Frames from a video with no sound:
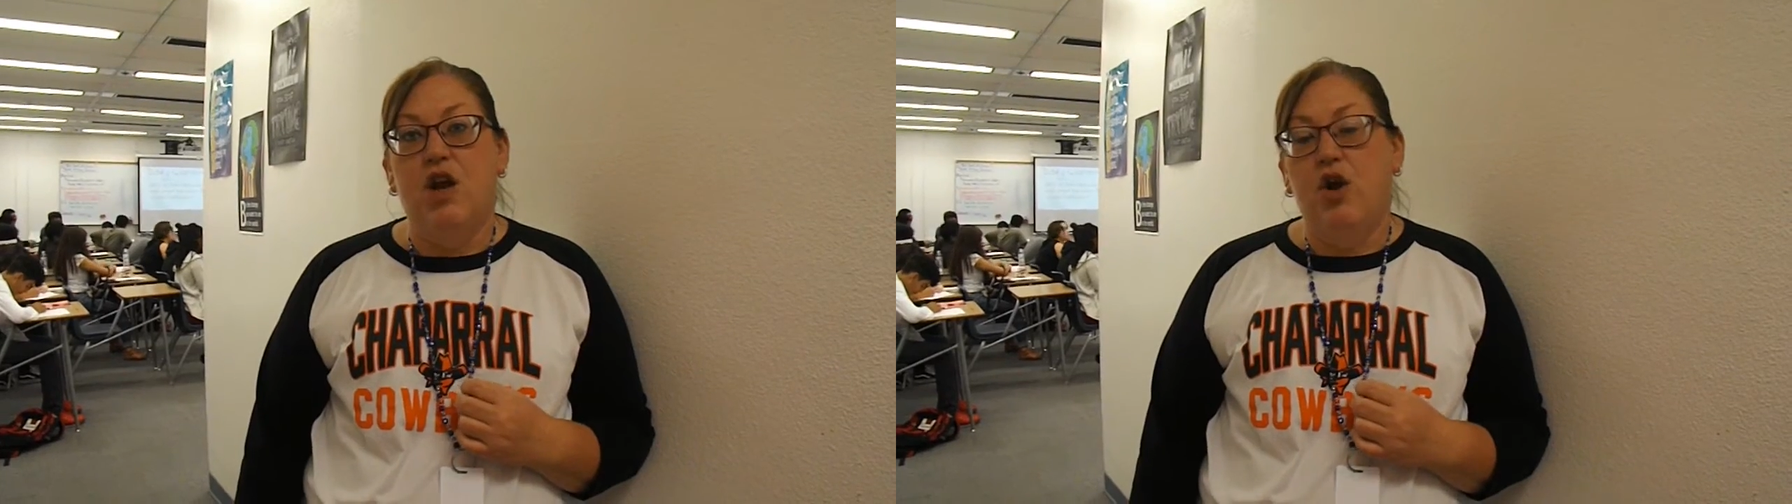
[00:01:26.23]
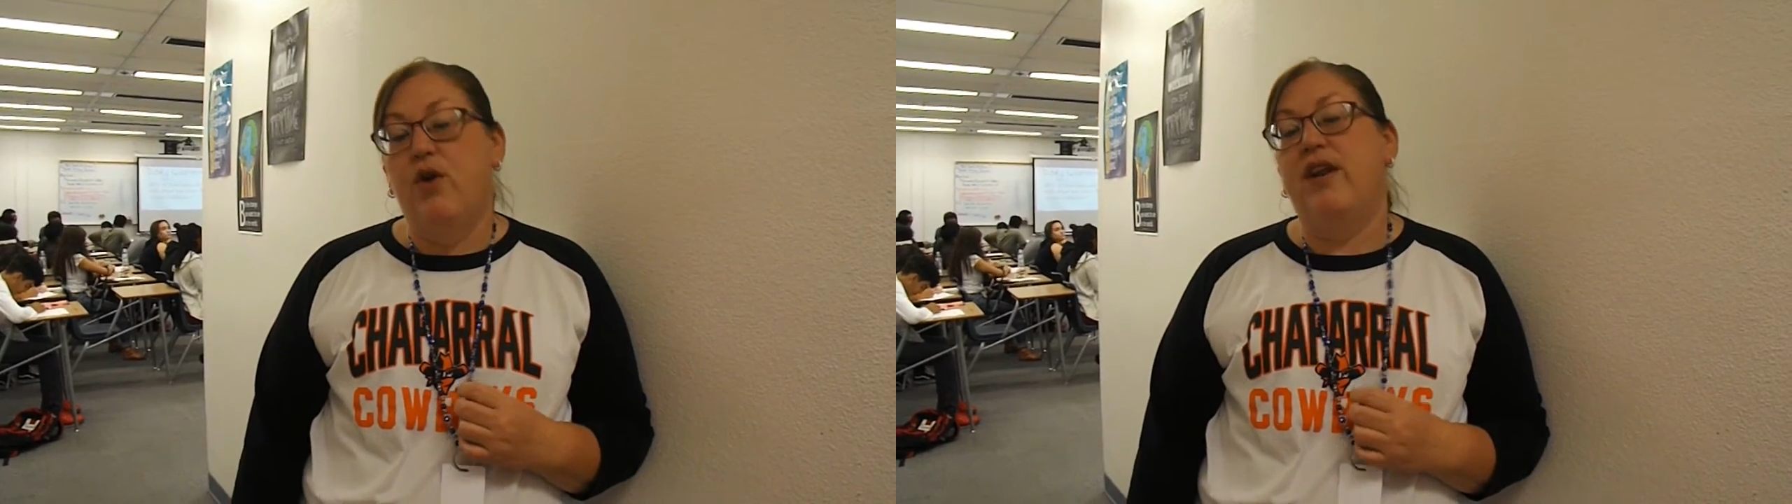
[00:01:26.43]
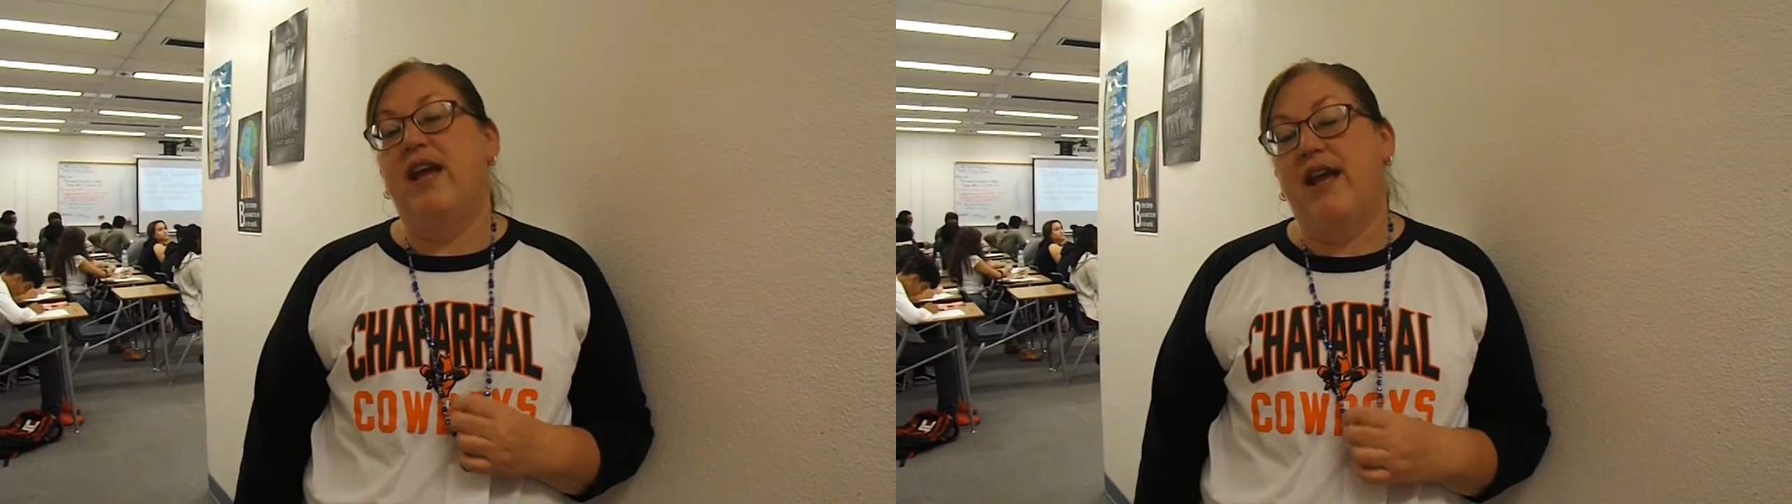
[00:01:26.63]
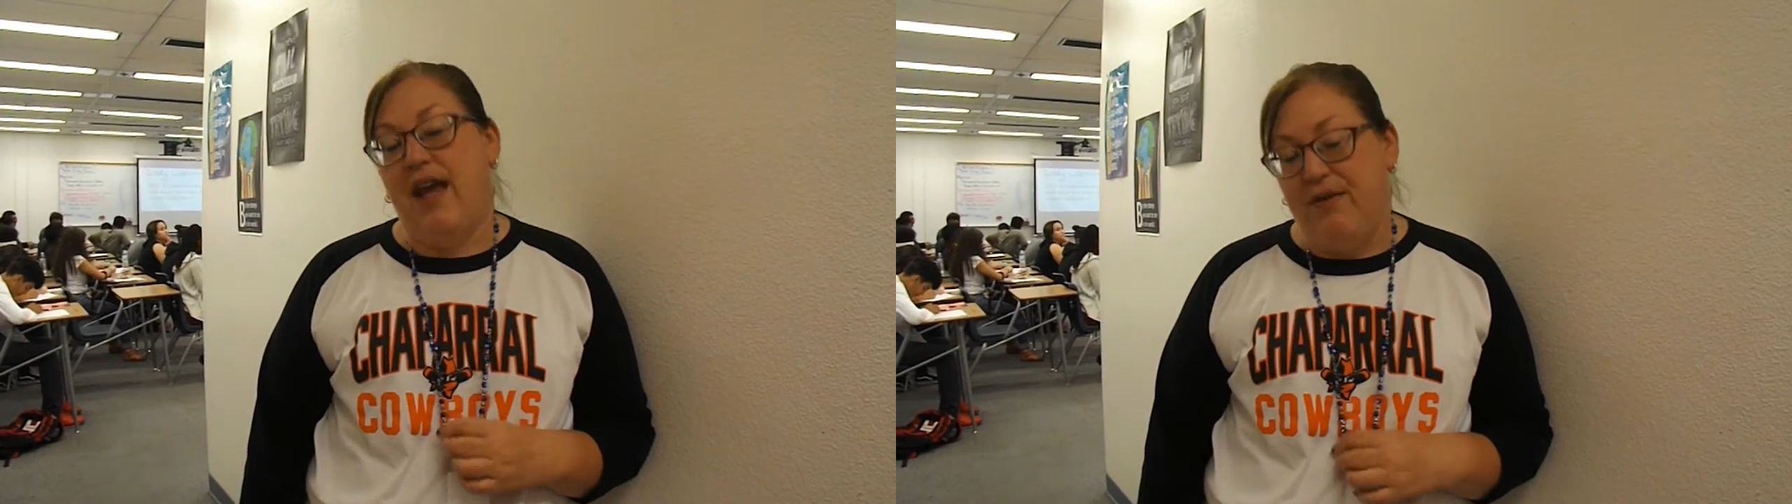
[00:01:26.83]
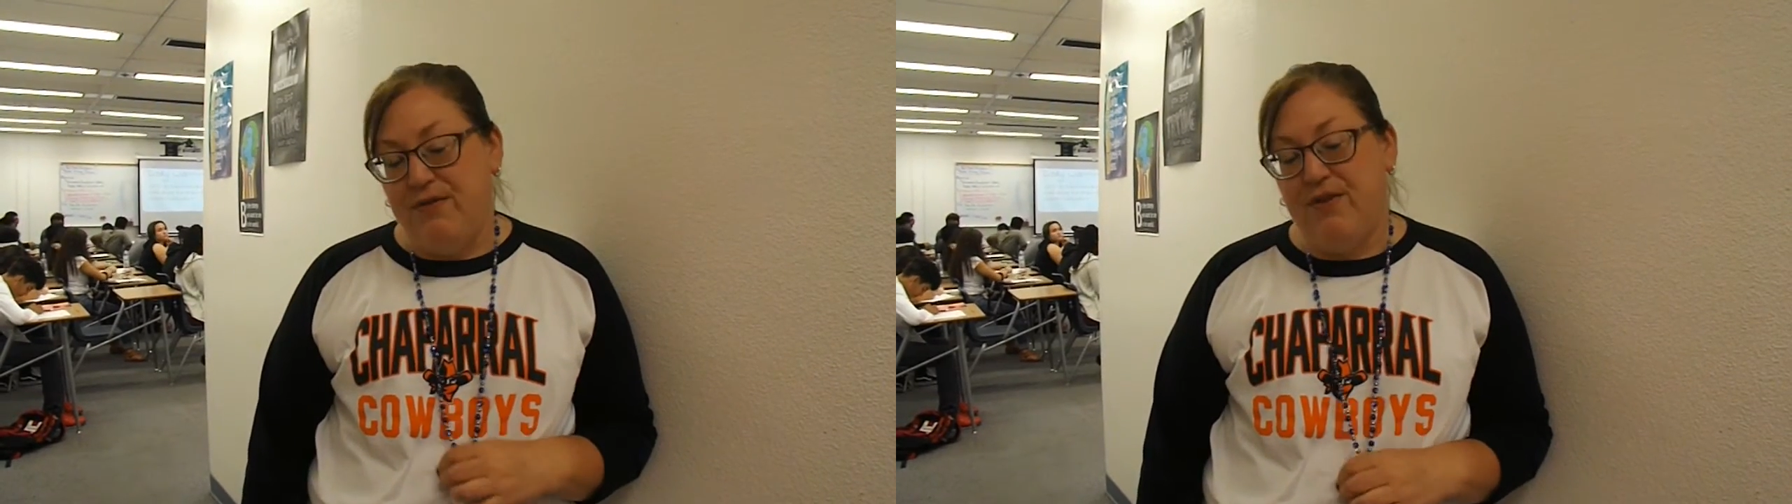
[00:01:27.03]
hurting
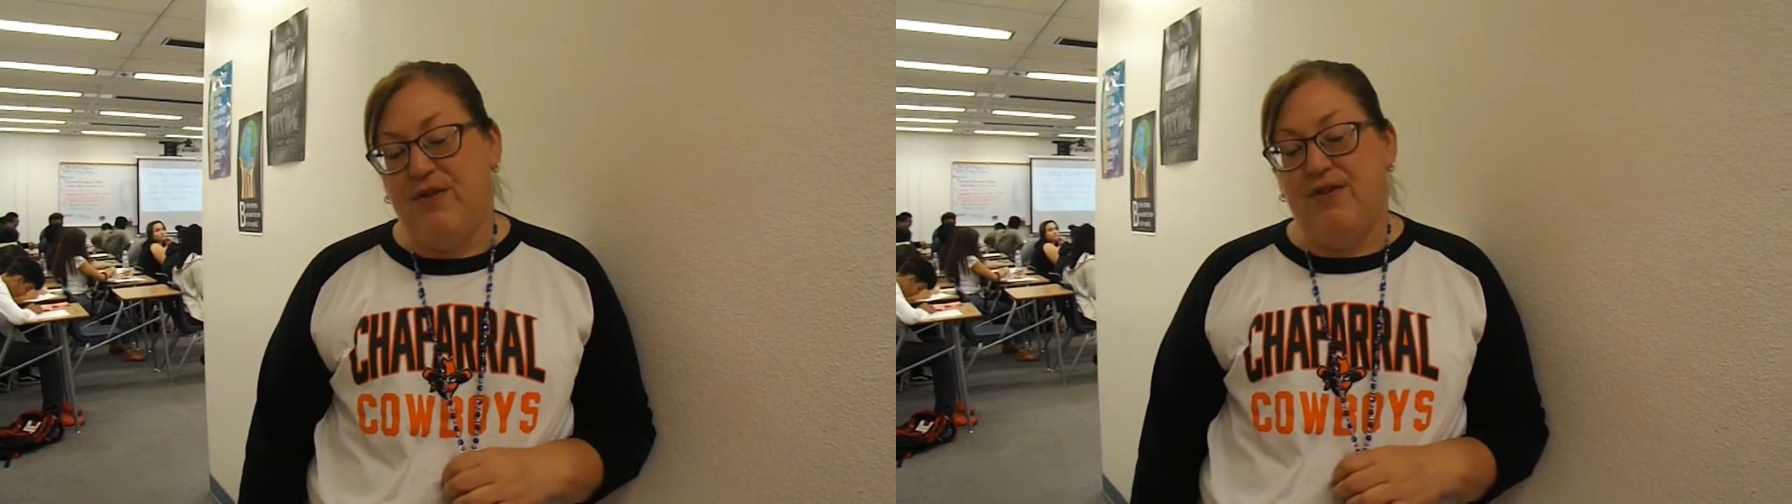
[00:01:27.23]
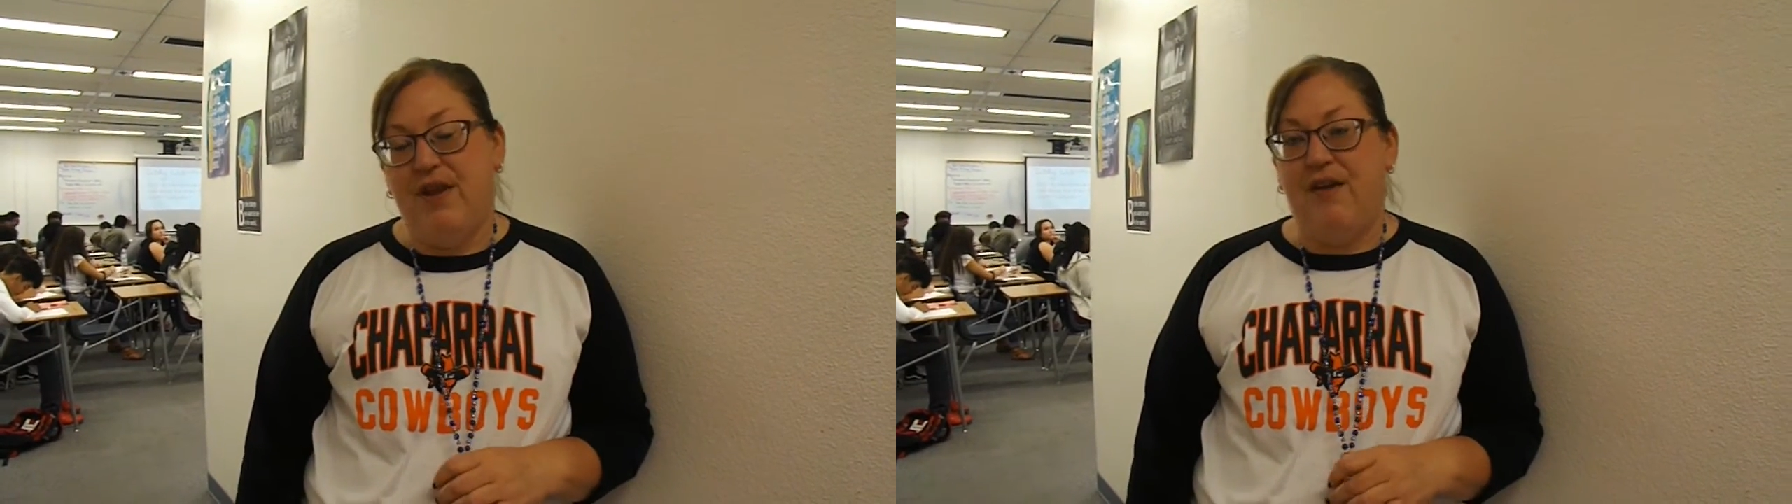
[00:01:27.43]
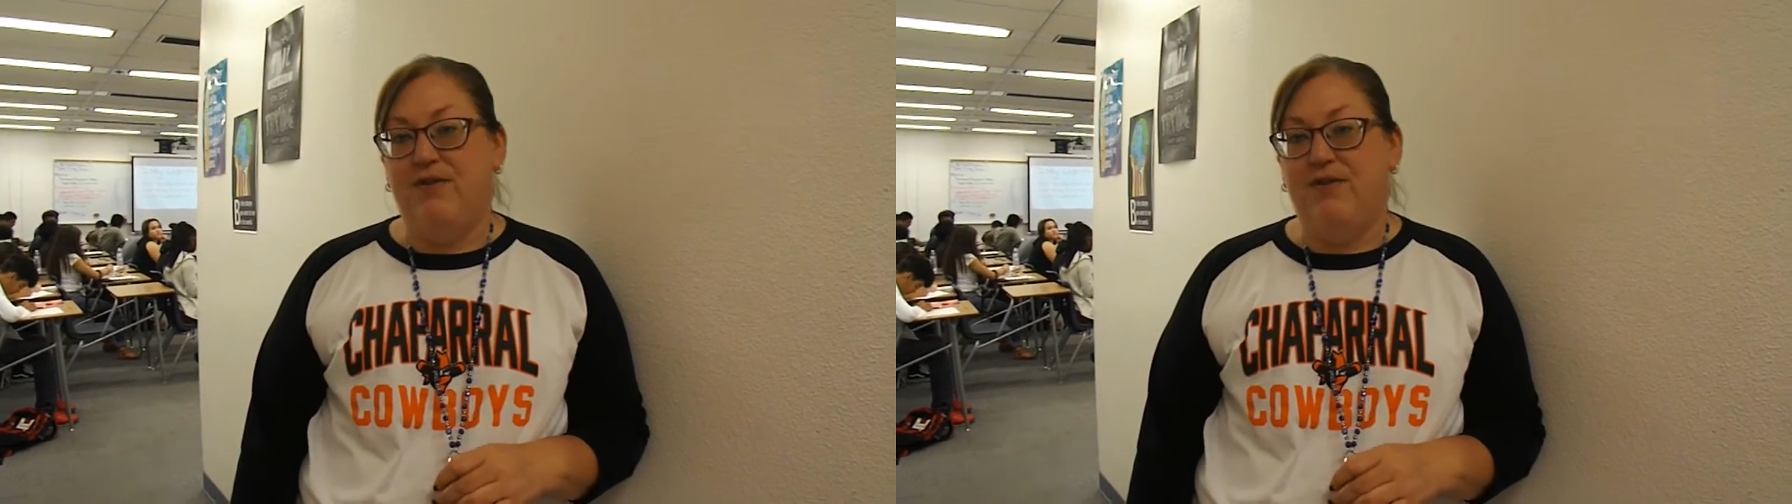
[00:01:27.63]
after